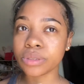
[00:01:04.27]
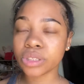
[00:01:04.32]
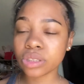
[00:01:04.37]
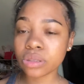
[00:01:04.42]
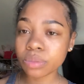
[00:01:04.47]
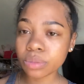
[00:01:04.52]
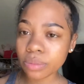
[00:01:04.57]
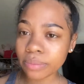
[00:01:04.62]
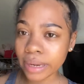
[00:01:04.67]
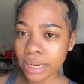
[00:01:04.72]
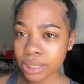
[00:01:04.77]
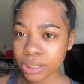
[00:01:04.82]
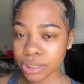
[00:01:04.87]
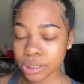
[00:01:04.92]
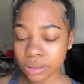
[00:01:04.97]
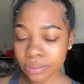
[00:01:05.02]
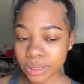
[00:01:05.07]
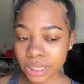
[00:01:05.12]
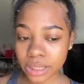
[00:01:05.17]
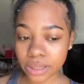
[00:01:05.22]
super
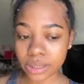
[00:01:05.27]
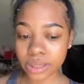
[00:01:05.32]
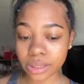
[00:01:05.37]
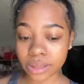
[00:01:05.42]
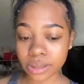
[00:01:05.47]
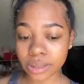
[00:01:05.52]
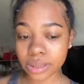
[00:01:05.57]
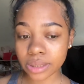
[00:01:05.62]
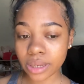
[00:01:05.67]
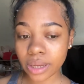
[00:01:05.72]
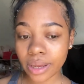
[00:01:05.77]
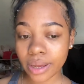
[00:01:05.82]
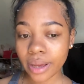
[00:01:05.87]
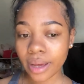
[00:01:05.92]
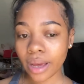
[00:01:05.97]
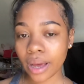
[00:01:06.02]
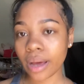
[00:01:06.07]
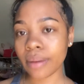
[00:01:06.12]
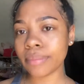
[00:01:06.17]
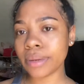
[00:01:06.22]
major because,
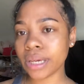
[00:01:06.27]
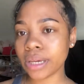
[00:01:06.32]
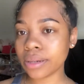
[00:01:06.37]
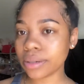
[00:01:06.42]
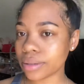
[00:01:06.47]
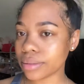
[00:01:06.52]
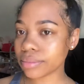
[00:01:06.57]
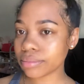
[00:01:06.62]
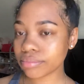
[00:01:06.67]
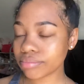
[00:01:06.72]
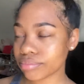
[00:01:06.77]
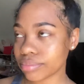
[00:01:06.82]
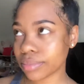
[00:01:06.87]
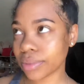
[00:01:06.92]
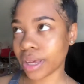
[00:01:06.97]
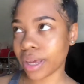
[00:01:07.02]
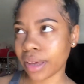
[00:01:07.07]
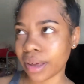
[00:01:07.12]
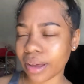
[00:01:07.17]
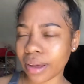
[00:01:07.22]
I mean,
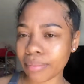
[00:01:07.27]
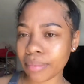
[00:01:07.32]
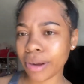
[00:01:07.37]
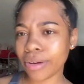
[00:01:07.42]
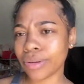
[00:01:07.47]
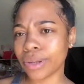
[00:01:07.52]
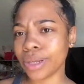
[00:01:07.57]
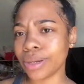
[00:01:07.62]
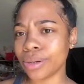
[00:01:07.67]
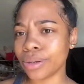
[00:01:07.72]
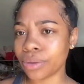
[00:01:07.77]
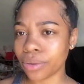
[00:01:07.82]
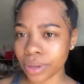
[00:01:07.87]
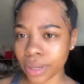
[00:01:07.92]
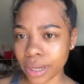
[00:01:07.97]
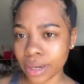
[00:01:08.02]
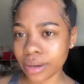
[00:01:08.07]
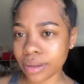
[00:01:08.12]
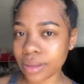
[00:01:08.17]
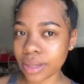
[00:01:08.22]
yeah. I'm not really doing
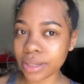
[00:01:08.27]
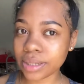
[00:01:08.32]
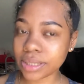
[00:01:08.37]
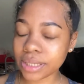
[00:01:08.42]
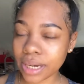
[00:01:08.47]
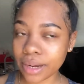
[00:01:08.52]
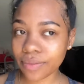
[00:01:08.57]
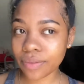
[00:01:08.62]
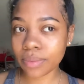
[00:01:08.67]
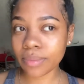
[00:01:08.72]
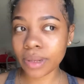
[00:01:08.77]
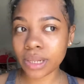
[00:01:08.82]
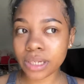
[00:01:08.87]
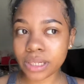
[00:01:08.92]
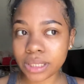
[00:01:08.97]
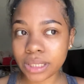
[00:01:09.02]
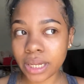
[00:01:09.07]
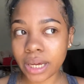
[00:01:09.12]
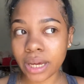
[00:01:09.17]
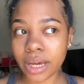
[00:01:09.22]
anything today for
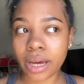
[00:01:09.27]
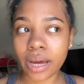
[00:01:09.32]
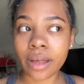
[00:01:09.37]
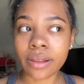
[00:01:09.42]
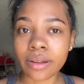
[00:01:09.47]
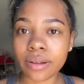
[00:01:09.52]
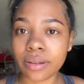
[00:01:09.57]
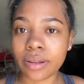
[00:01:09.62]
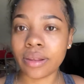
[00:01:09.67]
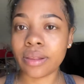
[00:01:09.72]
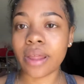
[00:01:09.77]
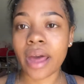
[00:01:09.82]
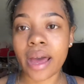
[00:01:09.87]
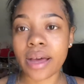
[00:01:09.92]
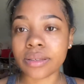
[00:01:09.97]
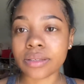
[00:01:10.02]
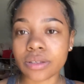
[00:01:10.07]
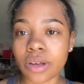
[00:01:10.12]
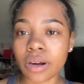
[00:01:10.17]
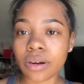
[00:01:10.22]
Mother's Day other than
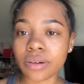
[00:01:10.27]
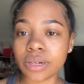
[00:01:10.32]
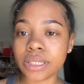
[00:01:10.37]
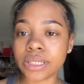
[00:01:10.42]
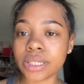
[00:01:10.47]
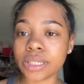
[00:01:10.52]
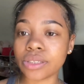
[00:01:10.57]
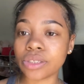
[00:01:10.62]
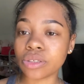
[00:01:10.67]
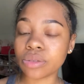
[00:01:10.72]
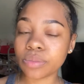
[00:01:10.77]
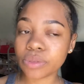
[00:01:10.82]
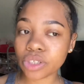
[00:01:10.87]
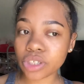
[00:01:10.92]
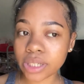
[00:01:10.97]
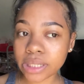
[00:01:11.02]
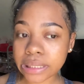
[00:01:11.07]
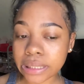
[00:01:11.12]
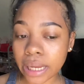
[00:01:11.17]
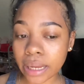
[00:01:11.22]
that. So I don't need to get super
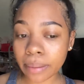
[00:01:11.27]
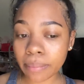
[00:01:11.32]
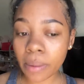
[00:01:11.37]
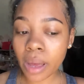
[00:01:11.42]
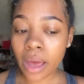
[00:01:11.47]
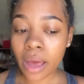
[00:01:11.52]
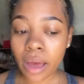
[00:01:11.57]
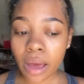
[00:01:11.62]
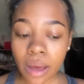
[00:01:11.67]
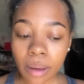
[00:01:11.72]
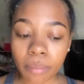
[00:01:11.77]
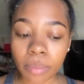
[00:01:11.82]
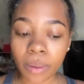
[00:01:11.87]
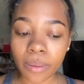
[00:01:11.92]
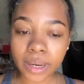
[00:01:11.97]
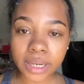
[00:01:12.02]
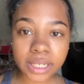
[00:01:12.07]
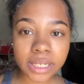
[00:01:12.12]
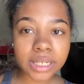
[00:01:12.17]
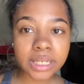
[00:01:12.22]
dressed up. But
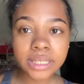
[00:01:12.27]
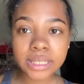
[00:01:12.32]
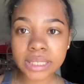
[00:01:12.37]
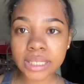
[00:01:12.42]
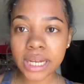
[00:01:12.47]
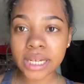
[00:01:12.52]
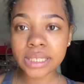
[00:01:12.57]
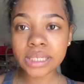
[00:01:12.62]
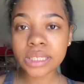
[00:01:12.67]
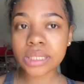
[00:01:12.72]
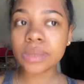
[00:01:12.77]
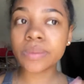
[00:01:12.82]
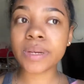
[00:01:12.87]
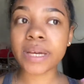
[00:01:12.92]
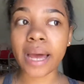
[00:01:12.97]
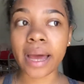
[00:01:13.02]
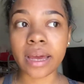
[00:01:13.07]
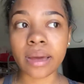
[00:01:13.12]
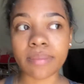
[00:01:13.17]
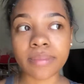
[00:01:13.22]
one of these days this week
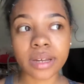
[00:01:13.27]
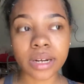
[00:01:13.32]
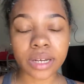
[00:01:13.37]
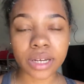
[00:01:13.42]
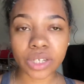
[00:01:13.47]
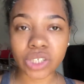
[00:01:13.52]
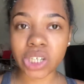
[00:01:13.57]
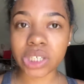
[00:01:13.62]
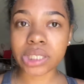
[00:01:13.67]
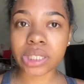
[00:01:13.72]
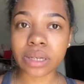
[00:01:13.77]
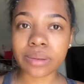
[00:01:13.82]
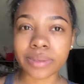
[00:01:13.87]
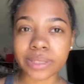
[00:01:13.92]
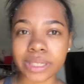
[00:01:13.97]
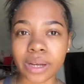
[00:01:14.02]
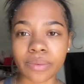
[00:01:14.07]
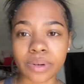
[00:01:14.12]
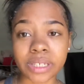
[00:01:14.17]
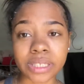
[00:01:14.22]
I am going to get dressed up
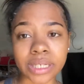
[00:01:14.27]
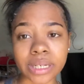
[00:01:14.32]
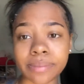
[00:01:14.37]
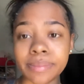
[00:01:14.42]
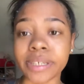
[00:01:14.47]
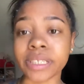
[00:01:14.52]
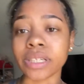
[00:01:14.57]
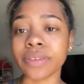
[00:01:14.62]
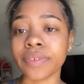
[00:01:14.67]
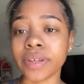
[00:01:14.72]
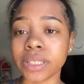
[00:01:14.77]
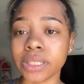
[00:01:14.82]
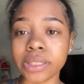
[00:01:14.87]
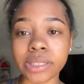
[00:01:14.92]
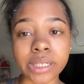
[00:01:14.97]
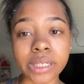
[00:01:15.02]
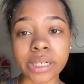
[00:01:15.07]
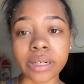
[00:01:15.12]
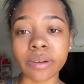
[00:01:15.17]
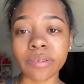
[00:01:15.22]
because I want to take myself out to
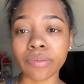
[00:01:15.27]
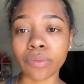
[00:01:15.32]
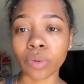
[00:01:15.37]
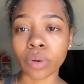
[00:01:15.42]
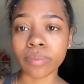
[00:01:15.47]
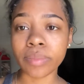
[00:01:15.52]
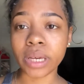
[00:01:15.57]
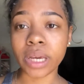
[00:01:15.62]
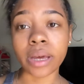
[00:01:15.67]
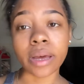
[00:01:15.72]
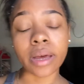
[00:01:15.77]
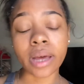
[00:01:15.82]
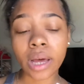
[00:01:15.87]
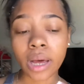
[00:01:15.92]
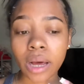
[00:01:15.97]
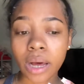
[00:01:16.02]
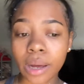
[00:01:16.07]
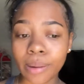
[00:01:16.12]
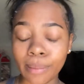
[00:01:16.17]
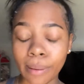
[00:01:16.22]
dinner for being
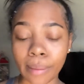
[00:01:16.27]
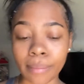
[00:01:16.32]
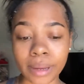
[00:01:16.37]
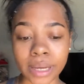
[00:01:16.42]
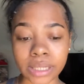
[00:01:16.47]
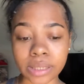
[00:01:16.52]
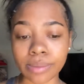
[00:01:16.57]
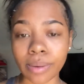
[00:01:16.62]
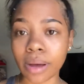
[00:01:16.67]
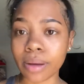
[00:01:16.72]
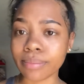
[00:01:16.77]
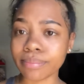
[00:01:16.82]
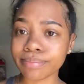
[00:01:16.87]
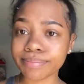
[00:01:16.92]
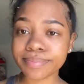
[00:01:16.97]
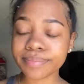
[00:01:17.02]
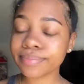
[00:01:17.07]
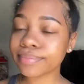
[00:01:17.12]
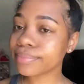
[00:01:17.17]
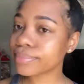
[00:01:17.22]
a bomb-ass mom.
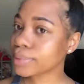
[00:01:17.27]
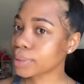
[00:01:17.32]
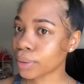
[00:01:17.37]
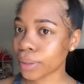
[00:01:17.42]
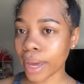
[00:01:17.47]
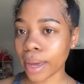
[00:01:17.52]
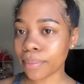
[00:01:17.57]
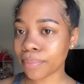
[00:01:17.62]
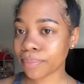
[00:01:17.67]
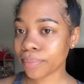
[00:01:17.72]
So yeah.